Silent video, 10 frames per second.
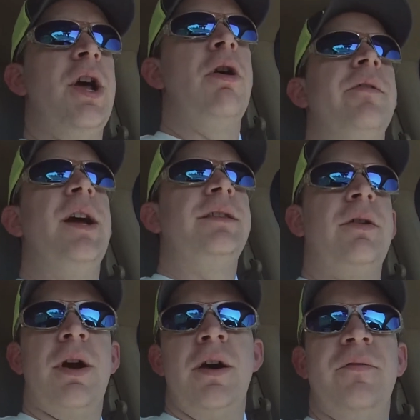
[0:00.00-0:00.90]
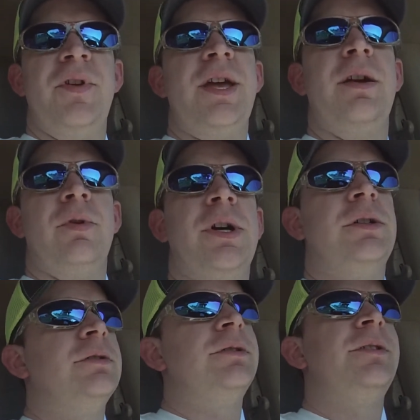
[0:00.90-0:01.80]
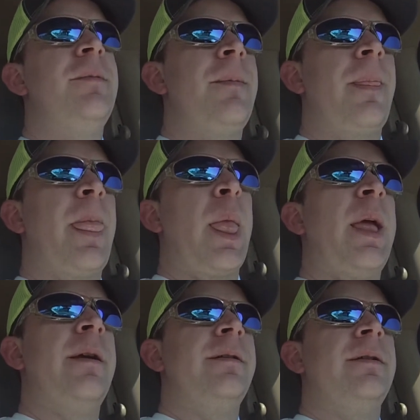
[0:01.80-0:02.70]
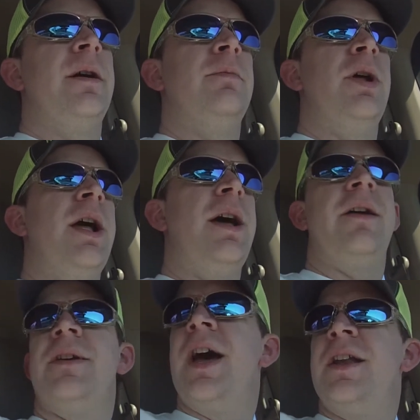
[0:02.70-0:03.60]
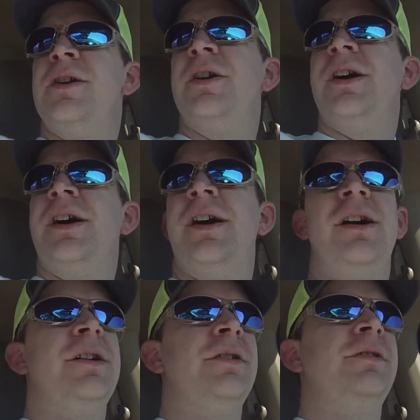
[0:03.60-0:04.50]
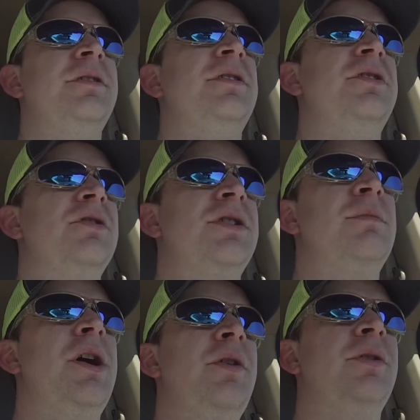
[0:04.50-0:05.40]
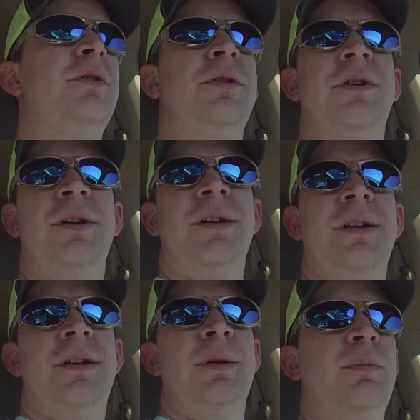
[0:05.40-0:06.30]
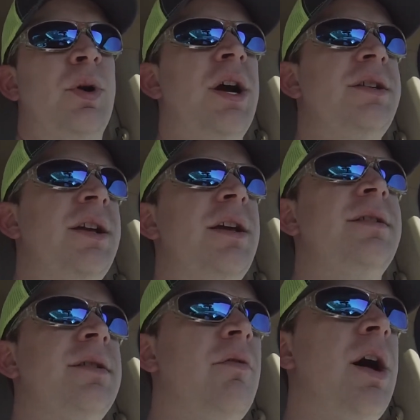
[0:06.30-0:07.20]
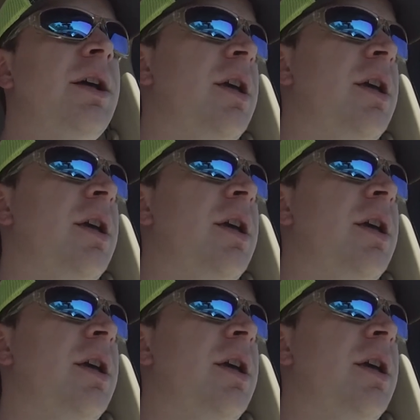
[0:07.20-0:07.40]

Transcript: know I've got the Crown Vic. Well, I've got to do some other projects so I